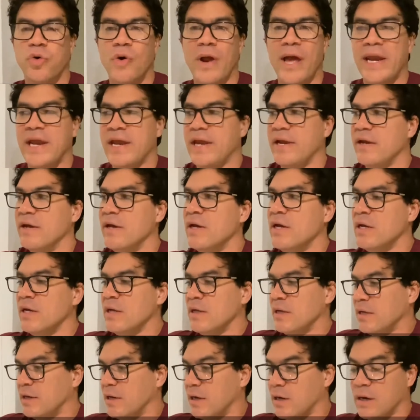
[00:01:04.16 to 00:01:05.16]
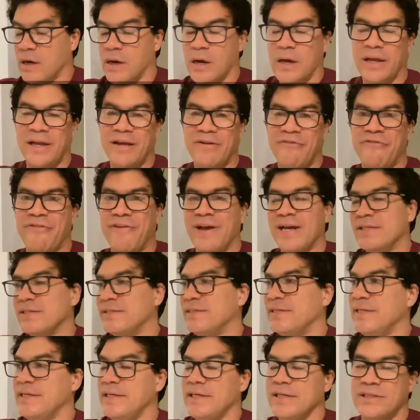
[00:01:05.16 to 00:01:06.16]
credit,
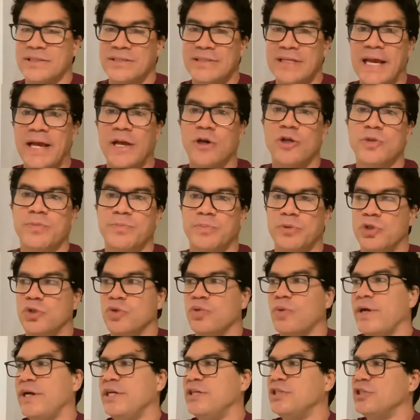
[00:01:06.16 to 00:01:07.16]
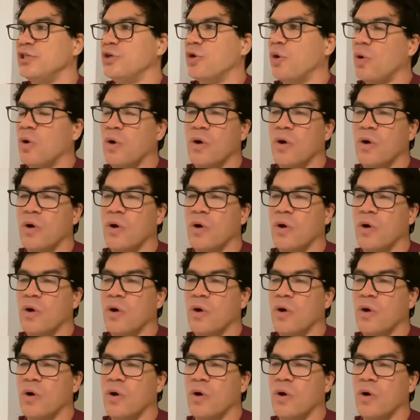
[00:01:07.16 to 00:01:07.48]
investing, sales, persuasion,